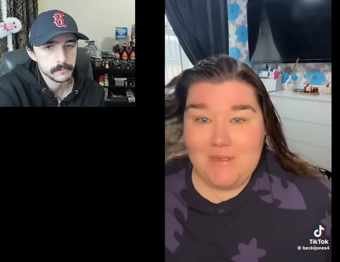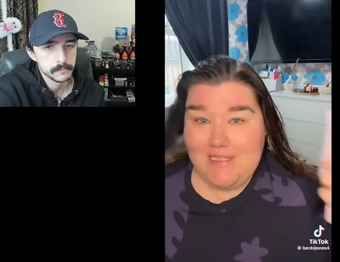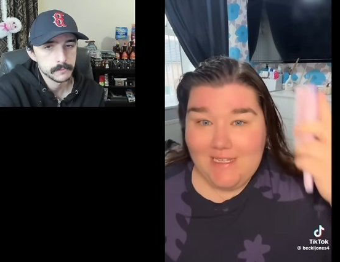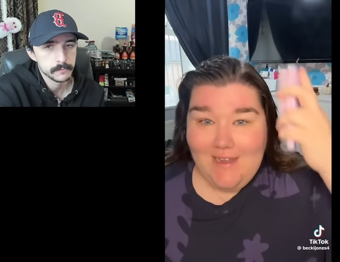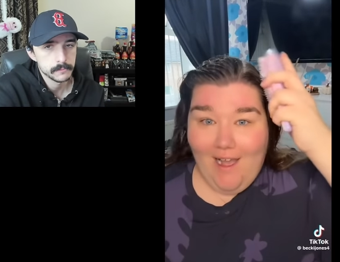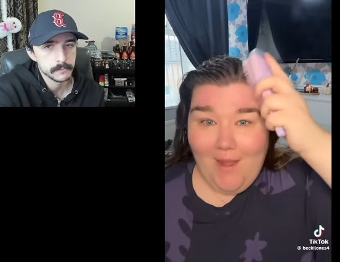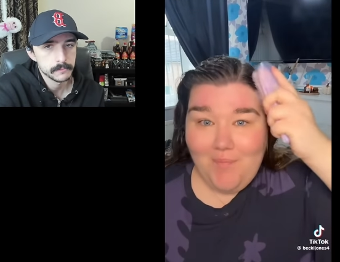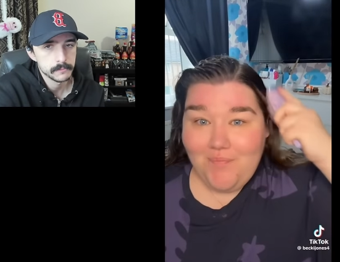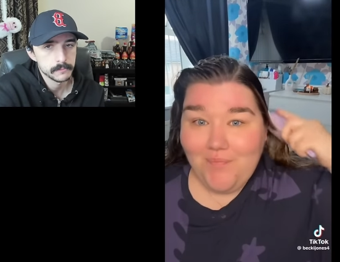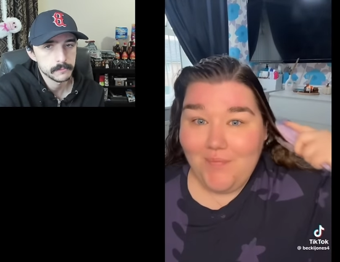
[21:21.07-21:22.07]
Speaker 1: sit
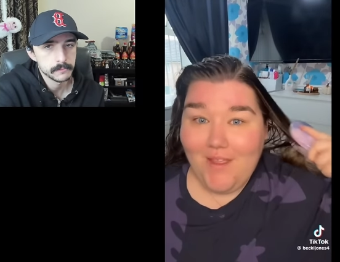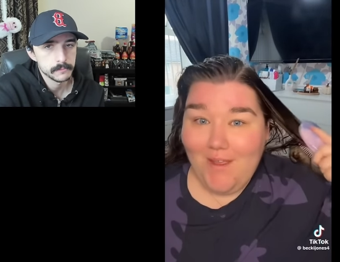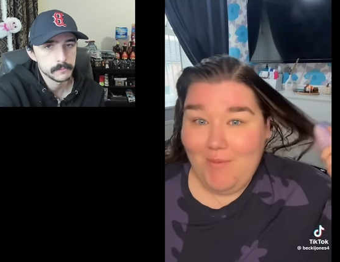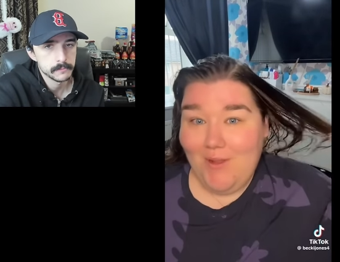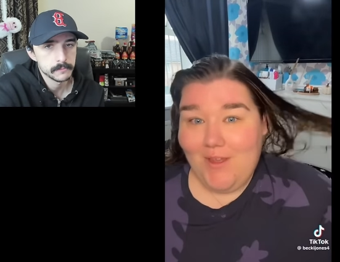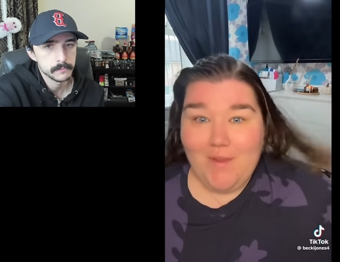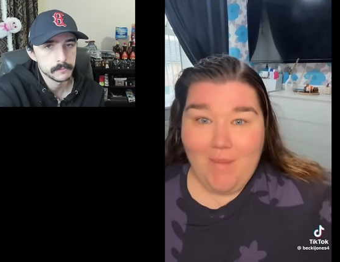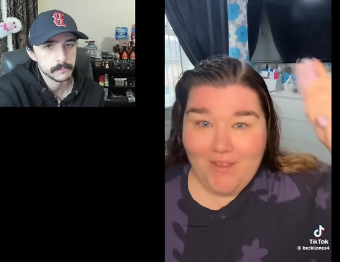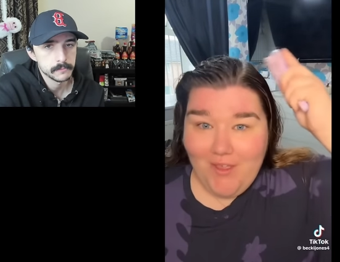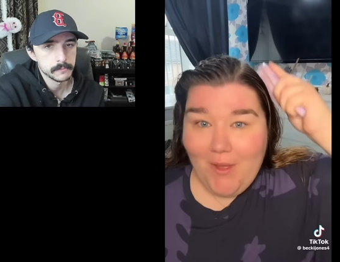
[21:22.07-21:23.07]
down, we look at the
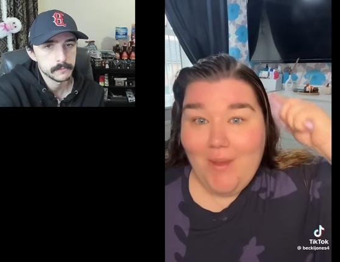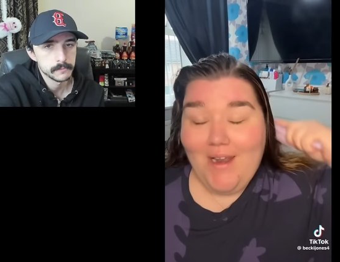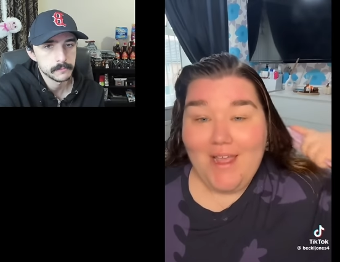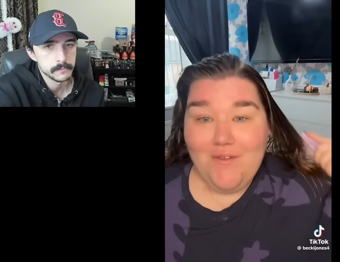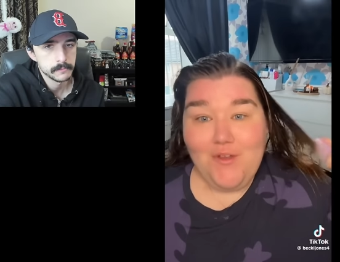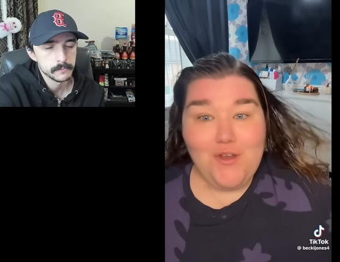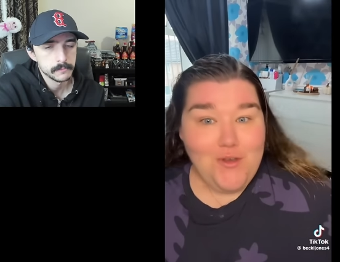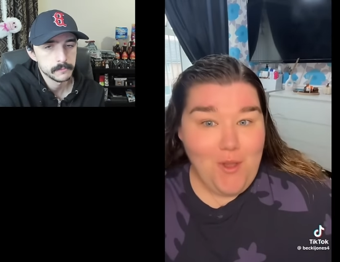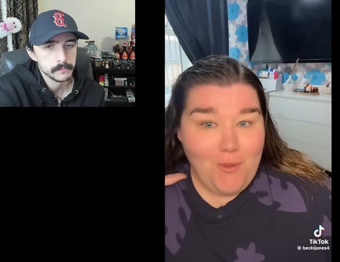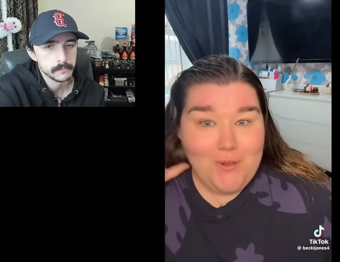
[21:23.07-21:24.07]
menu, and I have
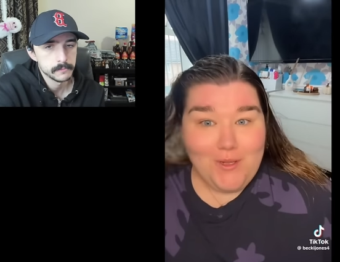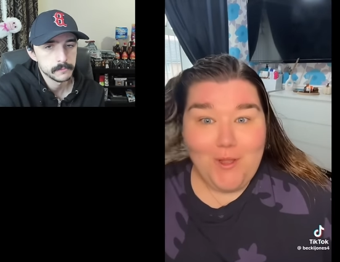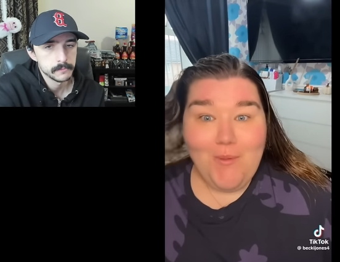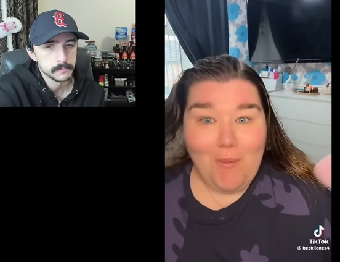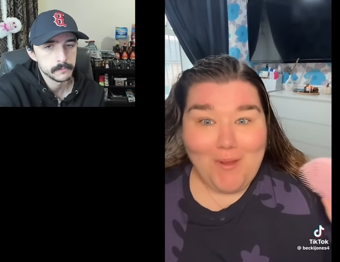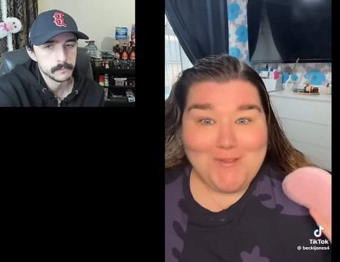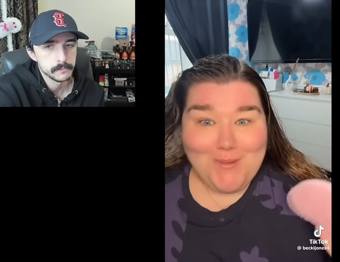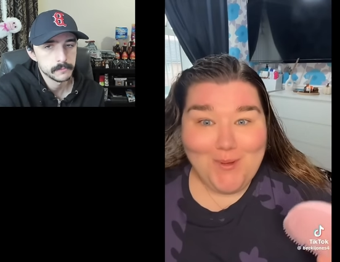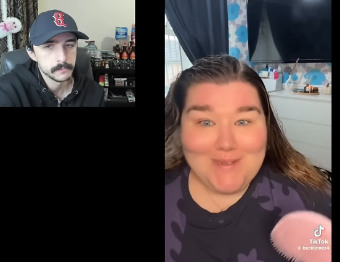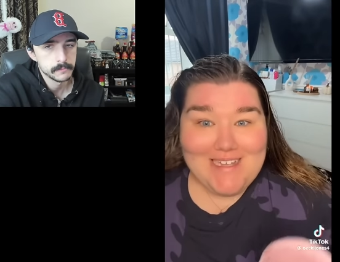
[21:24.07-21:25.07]
no clue what to
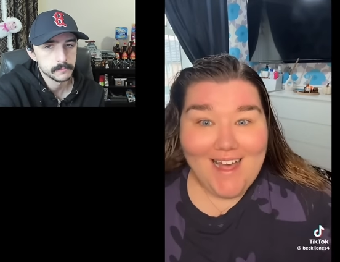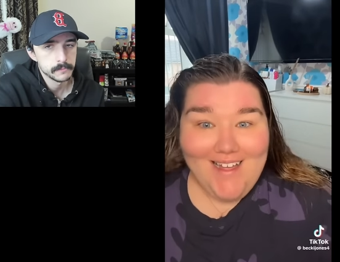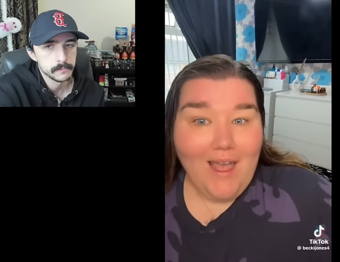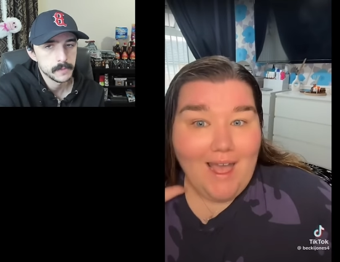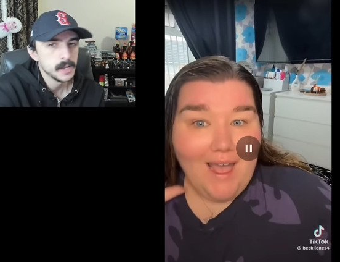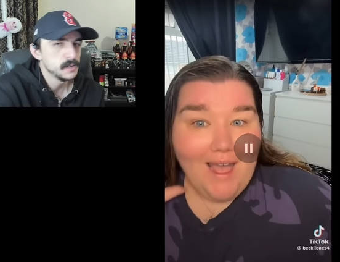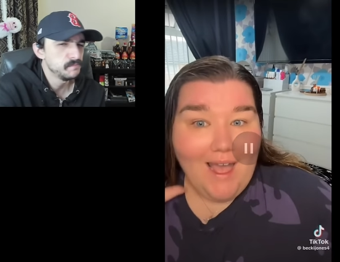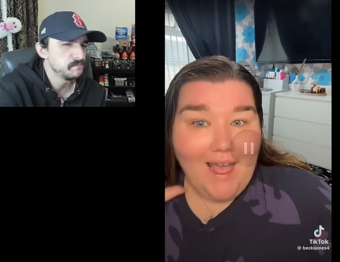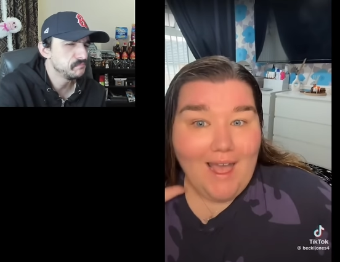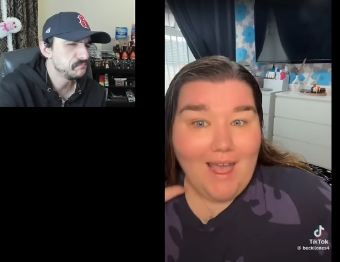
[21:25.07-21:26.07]
order. I was
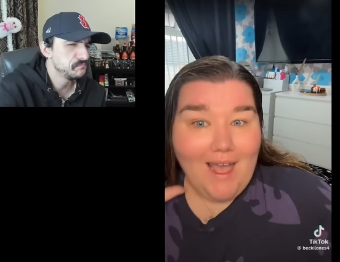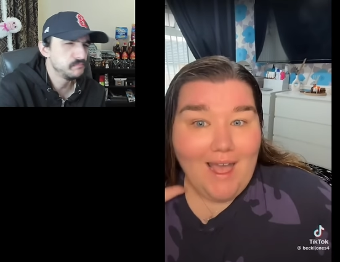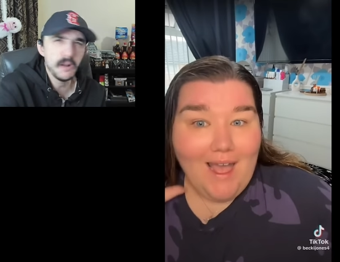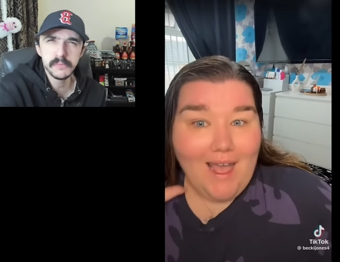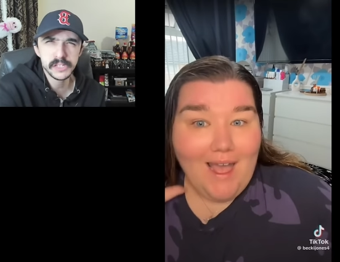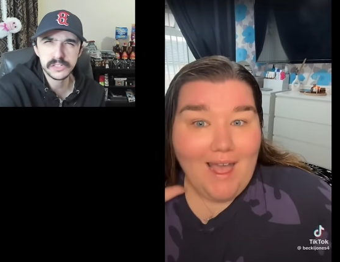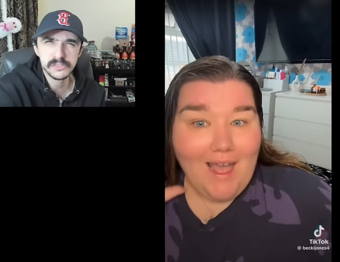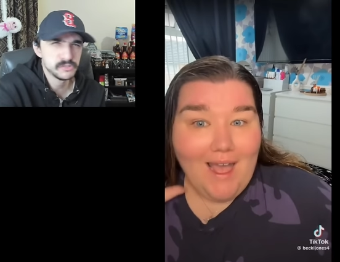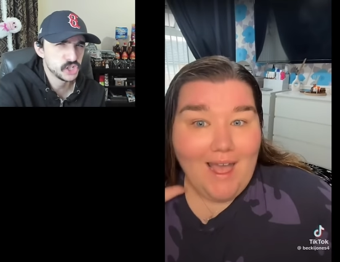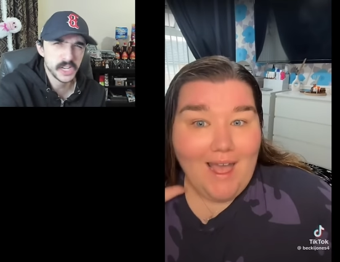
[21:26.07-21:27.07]
Speaker 2: probably
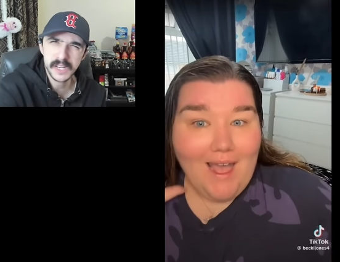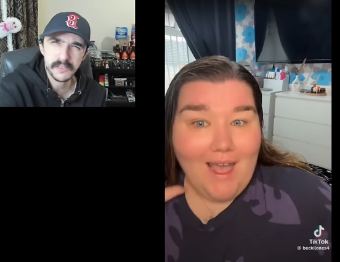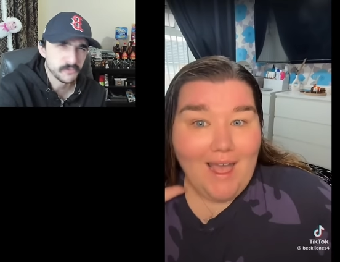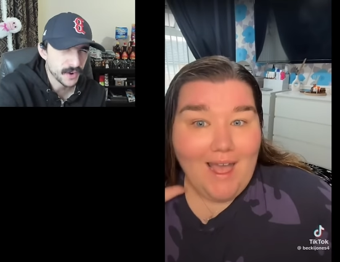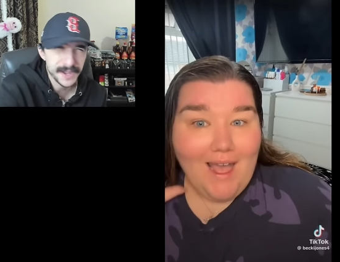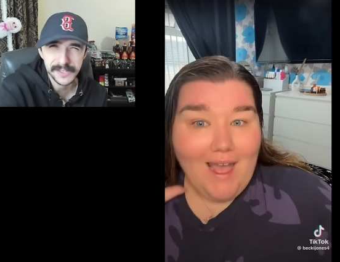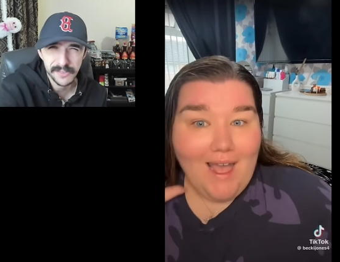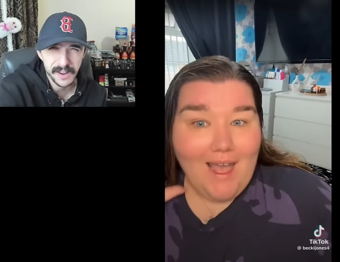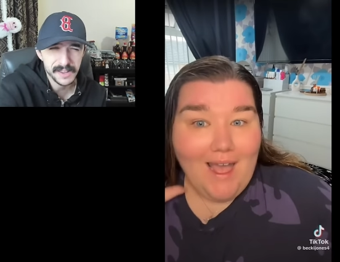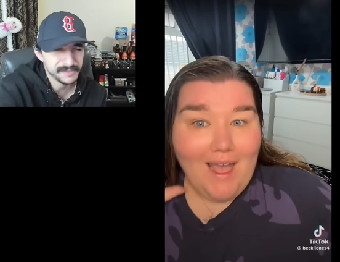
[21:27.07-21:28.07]
just chicken and fries,
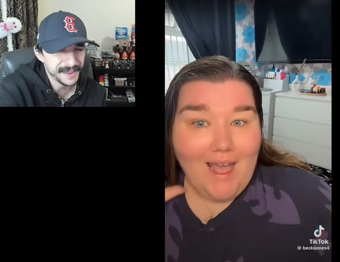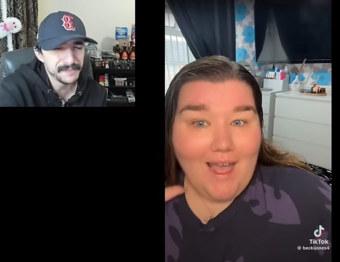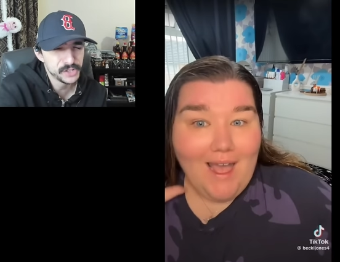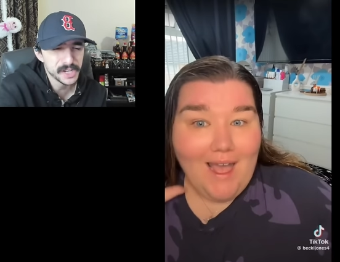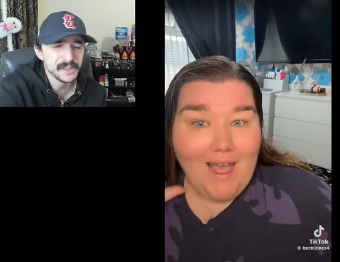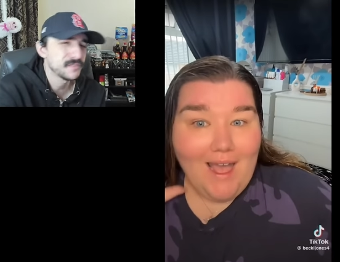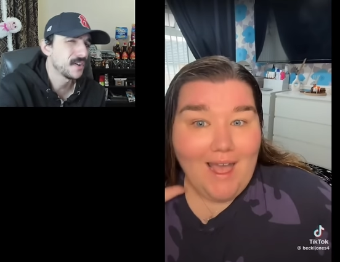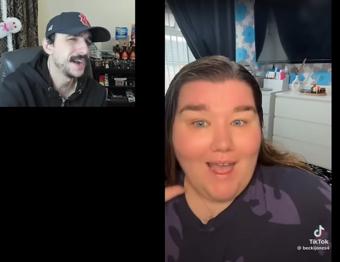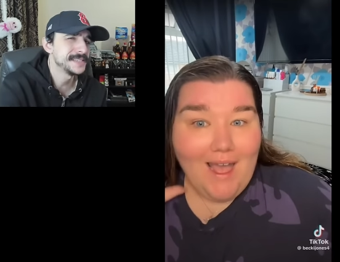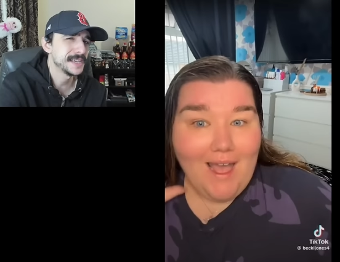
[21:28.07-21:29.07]
right? They have chicken and
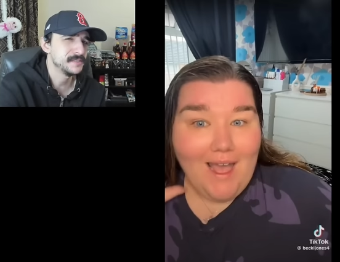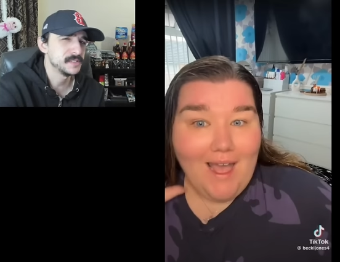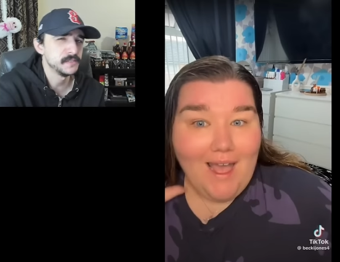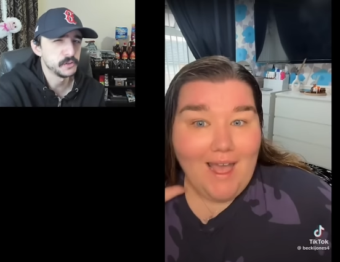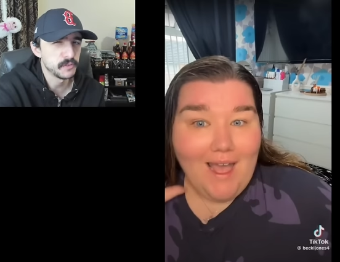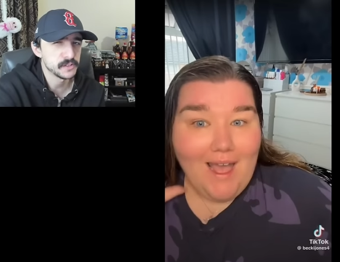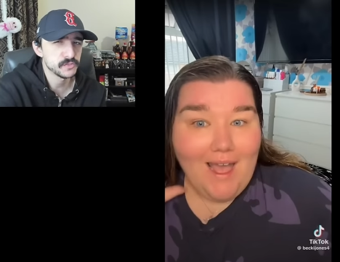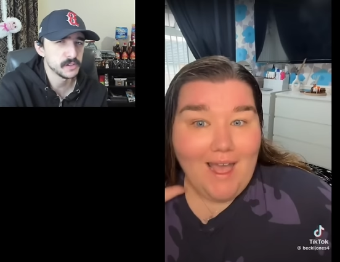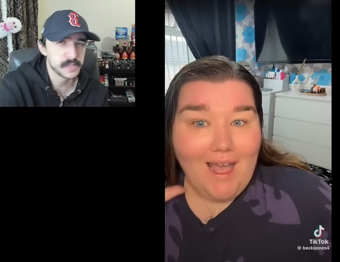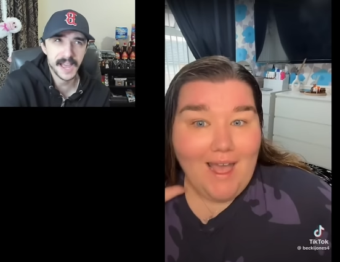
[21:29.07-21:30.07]
fries at seafood
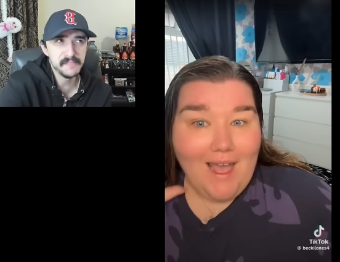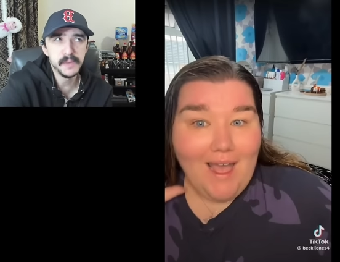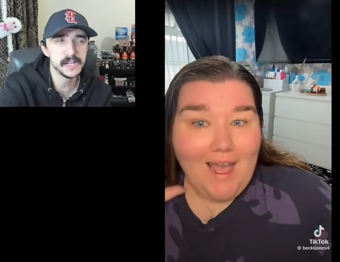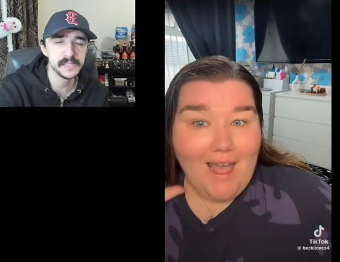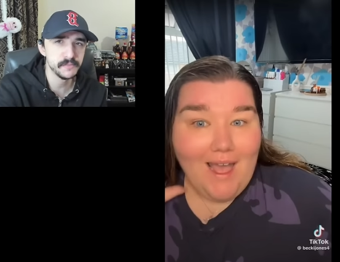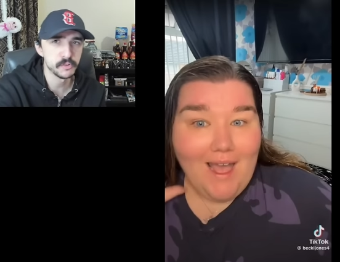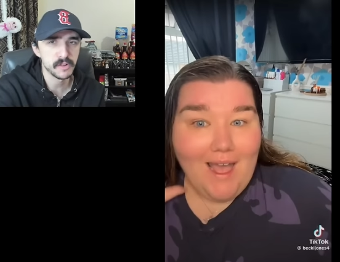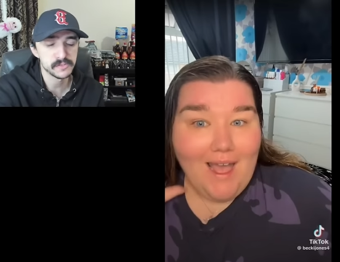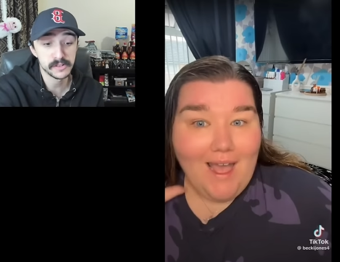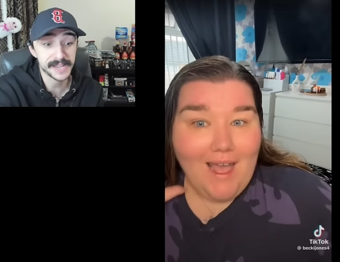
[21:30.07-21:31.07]
restaurants. I've been to seafood
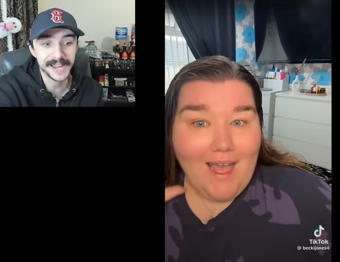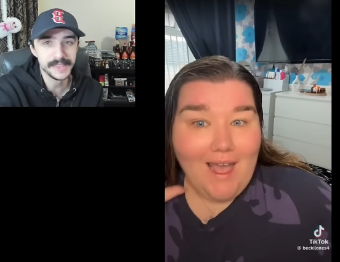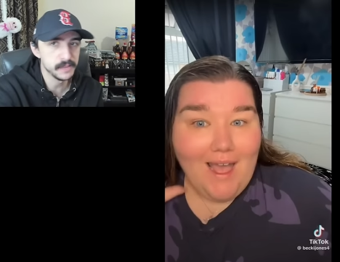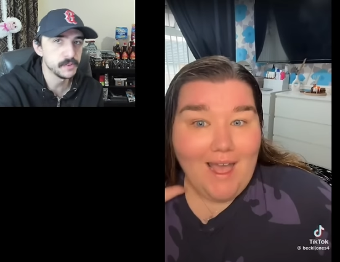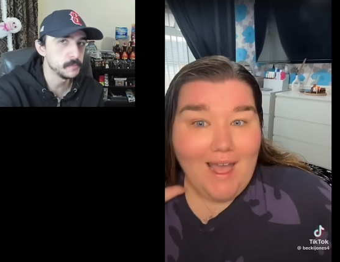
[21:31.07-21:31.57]
restaurants. I live